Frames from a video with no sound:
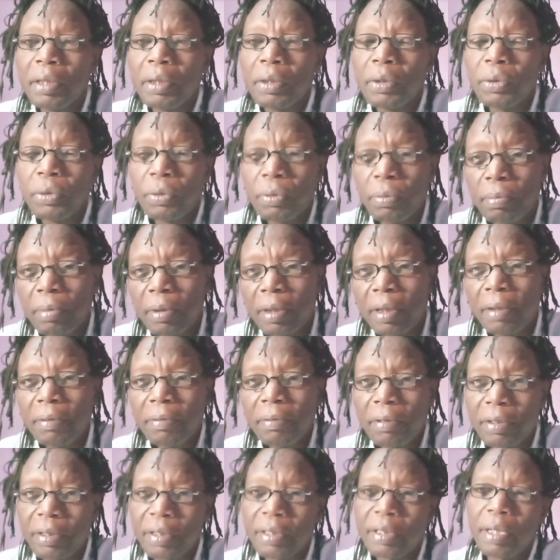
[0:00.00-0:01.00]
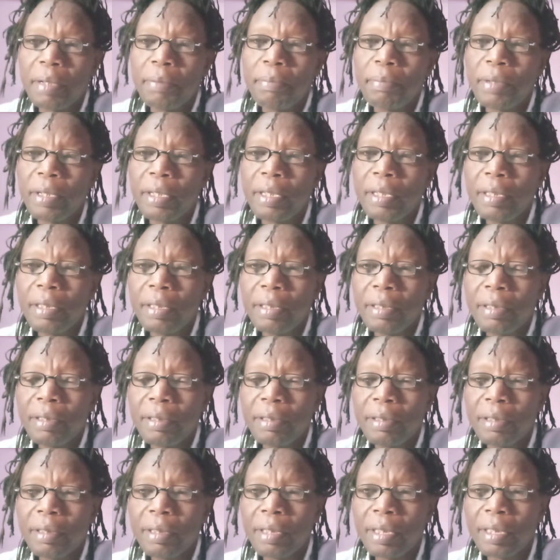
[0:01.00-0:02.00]
you believe on something
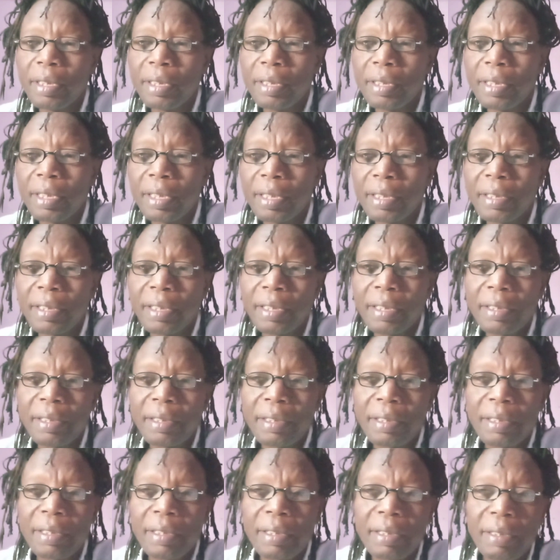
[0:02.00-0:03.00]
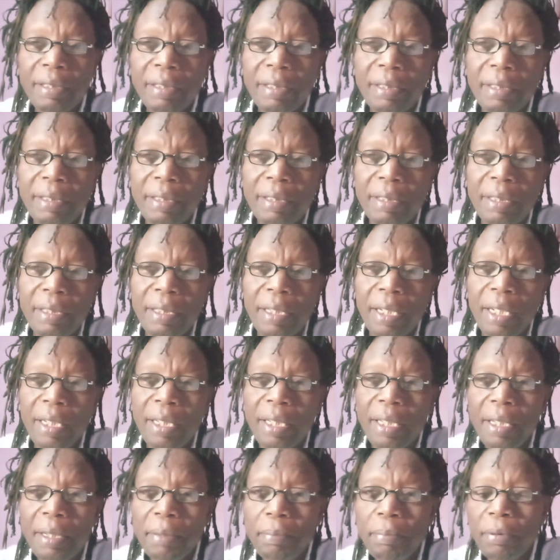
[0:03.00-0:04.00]
that it exists,
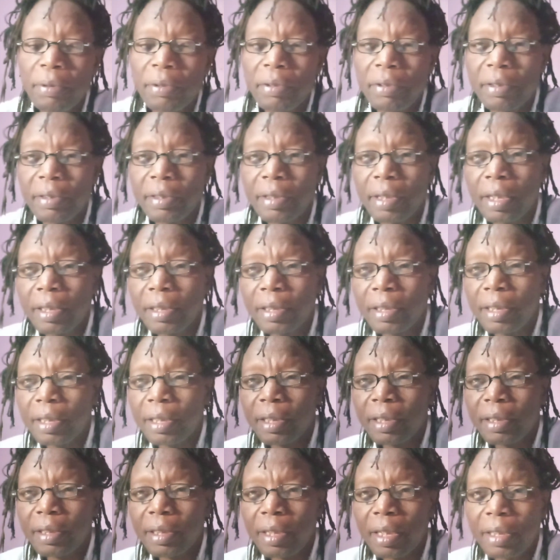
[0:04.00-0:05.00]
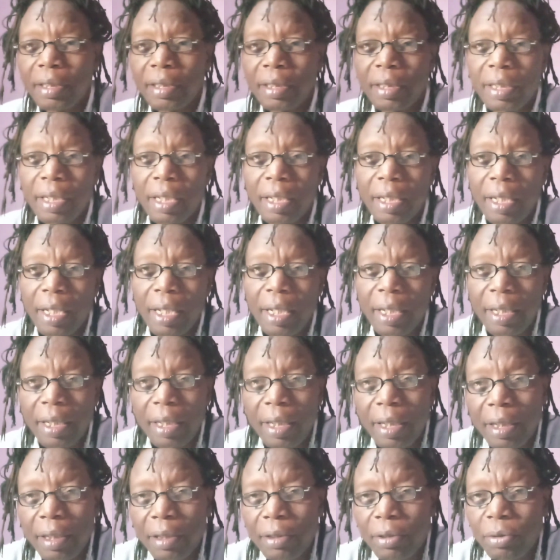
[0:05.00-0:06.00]
and keep on researching and
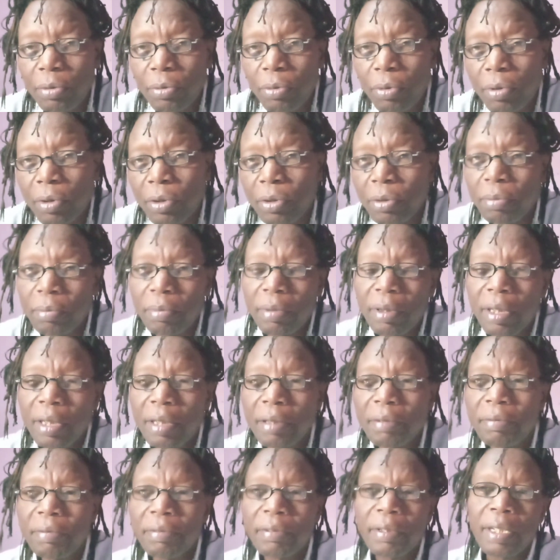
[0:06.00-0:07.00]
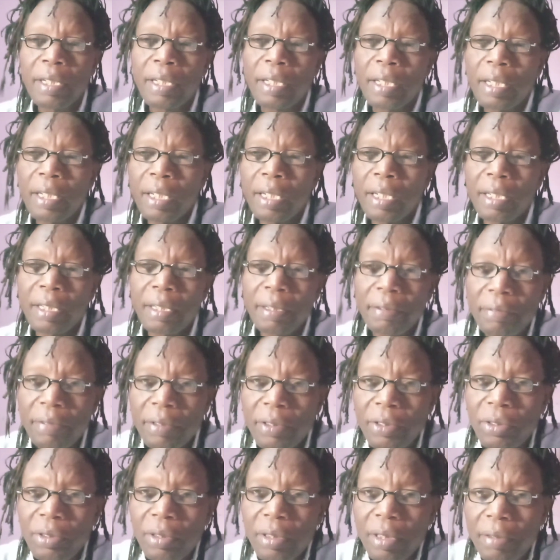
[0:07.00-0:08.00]
agreeing to what you believe, and
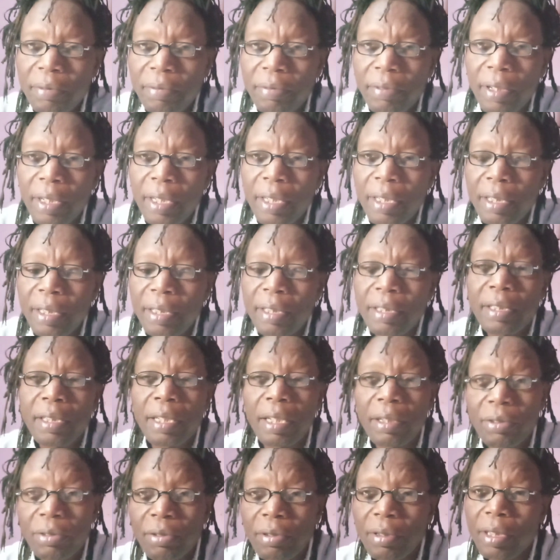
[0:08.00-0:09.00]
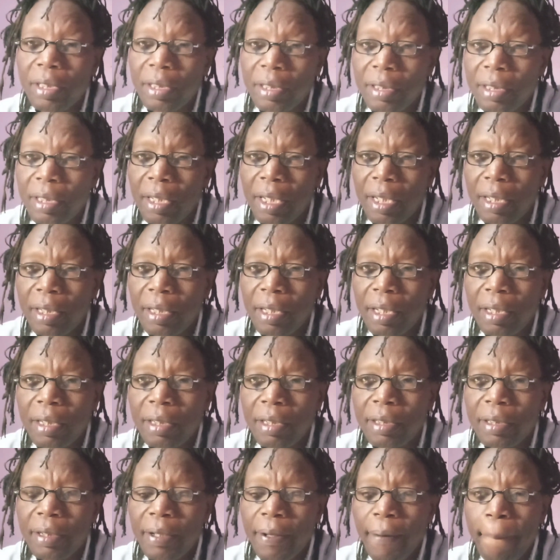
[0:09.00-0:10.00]
eventually find it actually is like
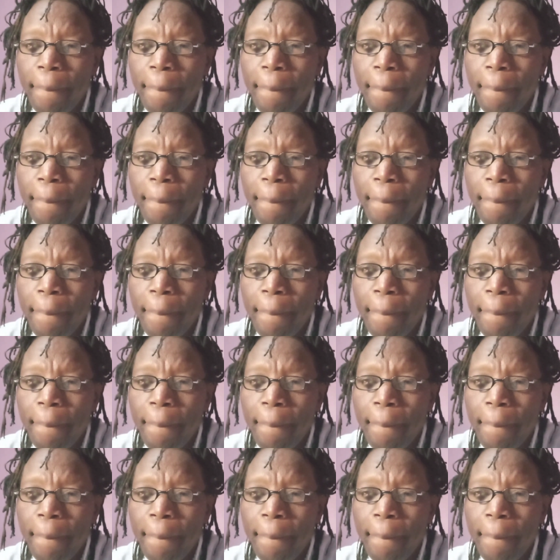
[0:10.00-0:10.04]
that.